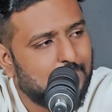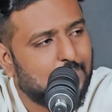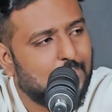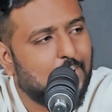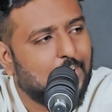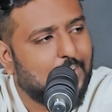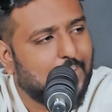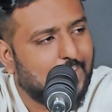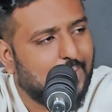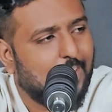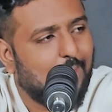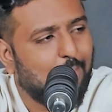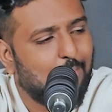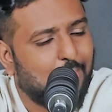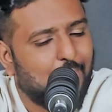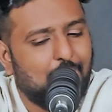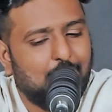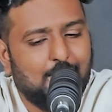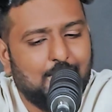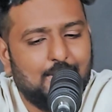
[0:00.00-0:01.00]
So and the key
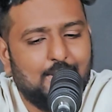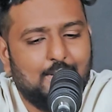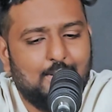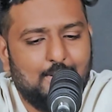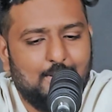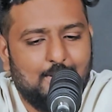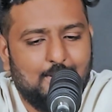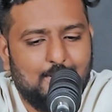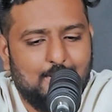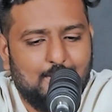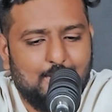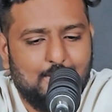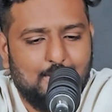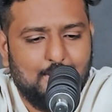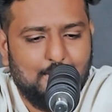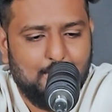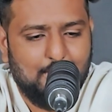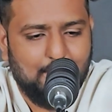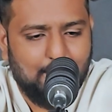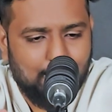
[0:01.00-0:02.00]
point on the
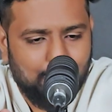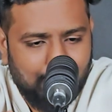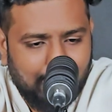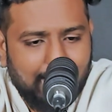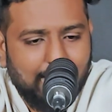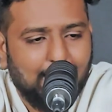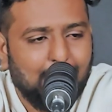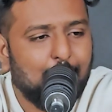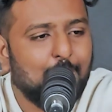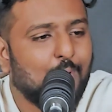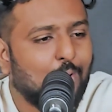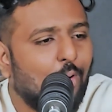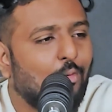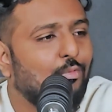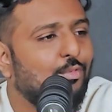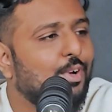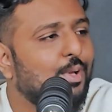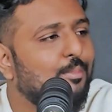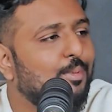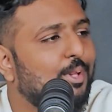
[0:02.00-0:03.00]
making them
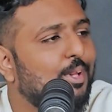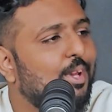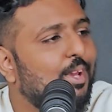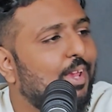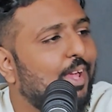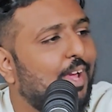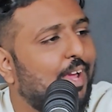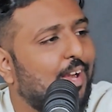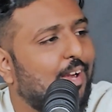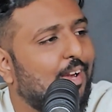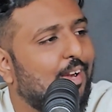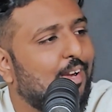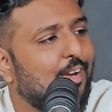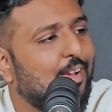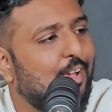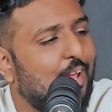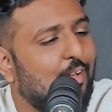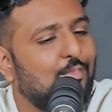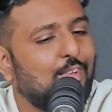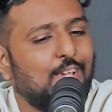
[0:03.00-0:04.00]
comfortable and
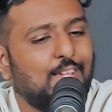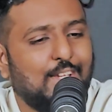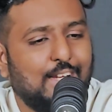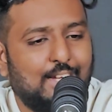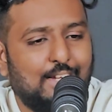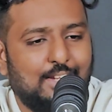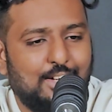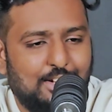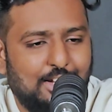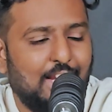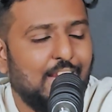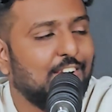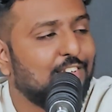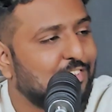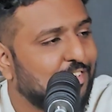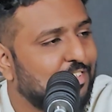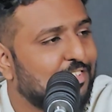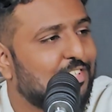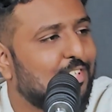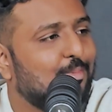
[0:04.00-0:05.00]
having the
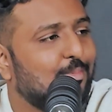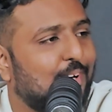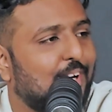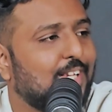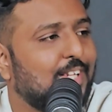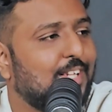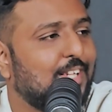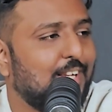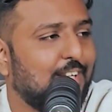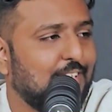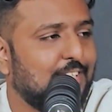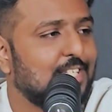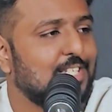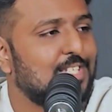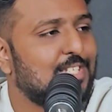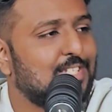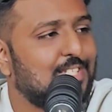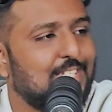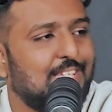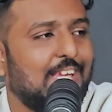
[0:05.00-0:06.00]
relationship rather than
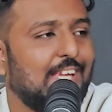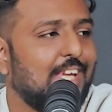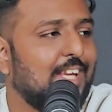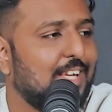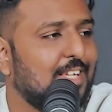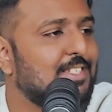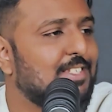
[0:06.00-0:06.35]
just seeing it